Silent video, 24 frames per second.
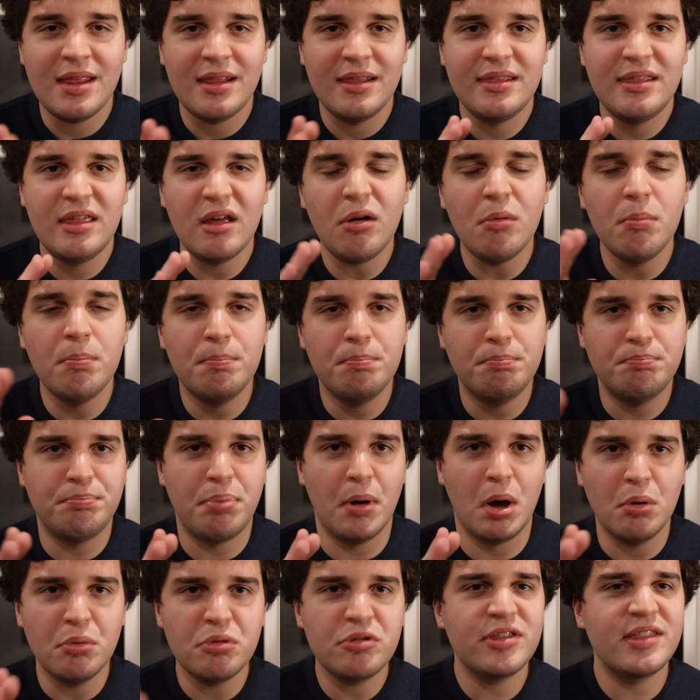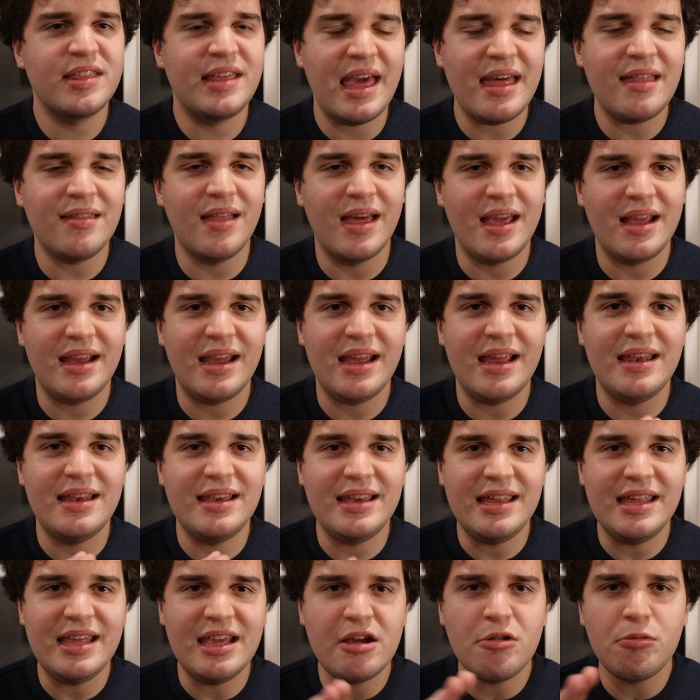they'll both get like an
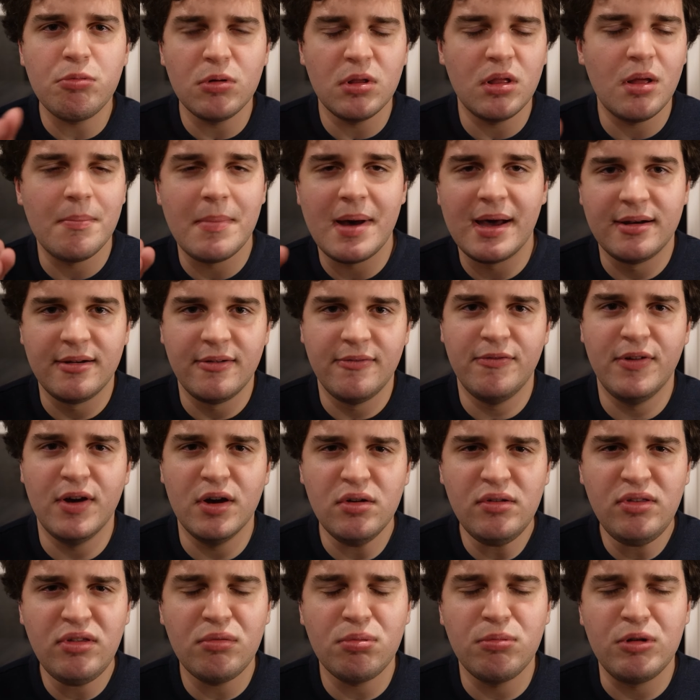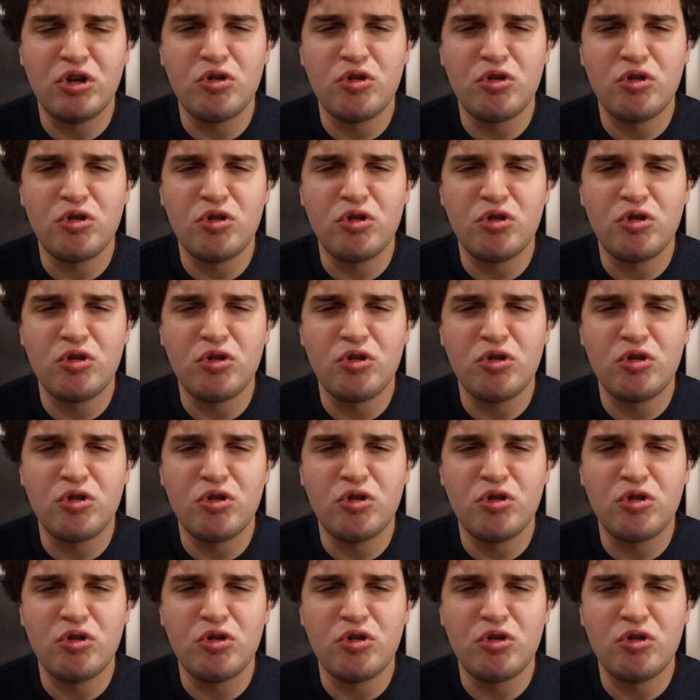equal amount of votes,